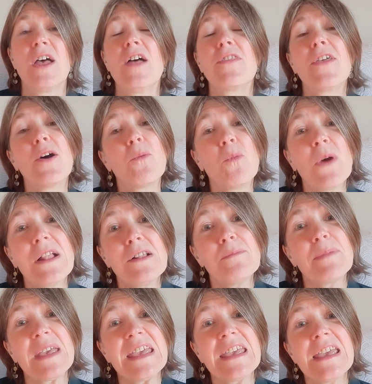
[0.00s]
that will
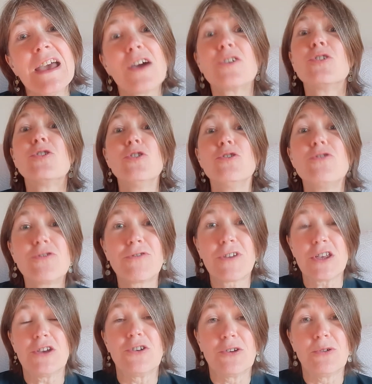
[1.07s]
be good for
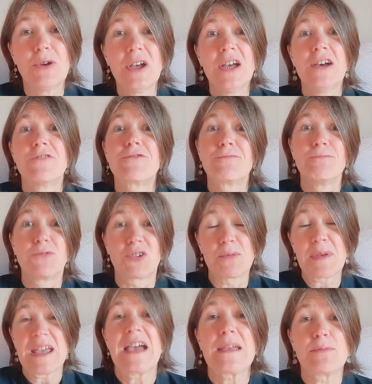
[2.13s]
you to
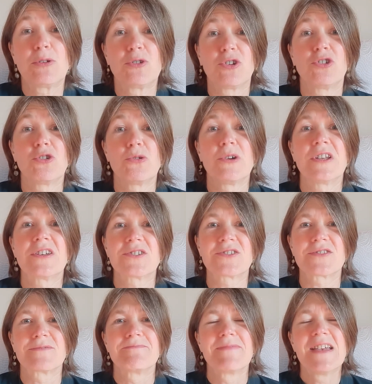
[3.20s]
be able to join us.